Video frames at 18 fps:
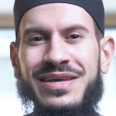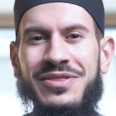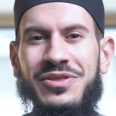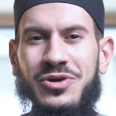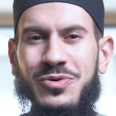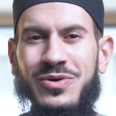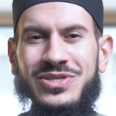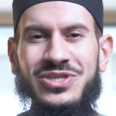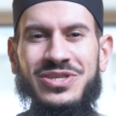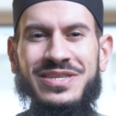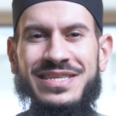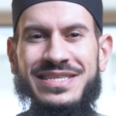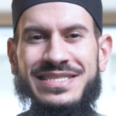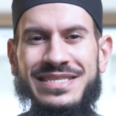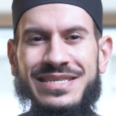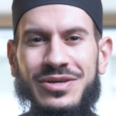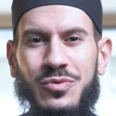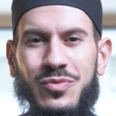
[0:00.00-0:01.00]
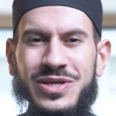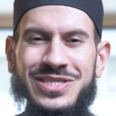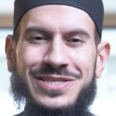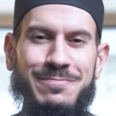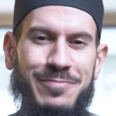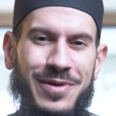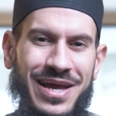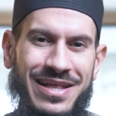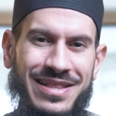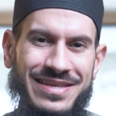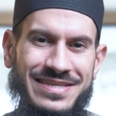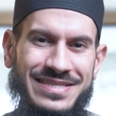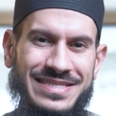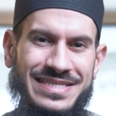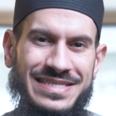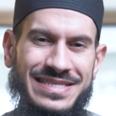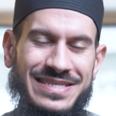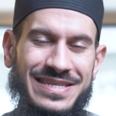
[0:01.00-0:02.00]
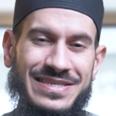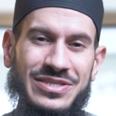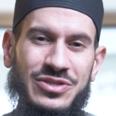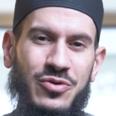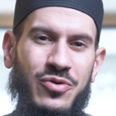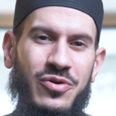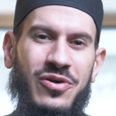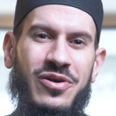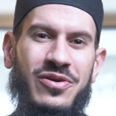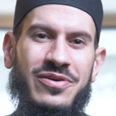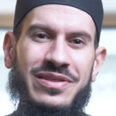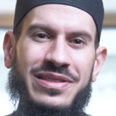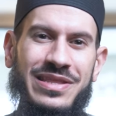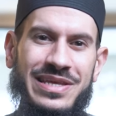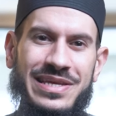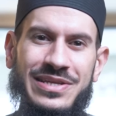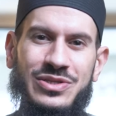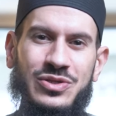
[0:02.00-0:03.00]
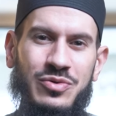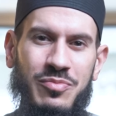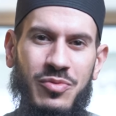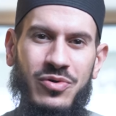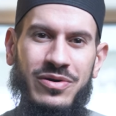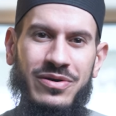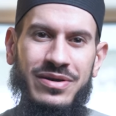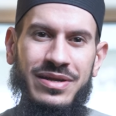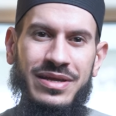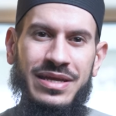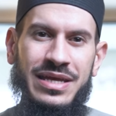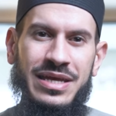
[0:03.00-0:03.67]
The question is which palace does your heart lean to more?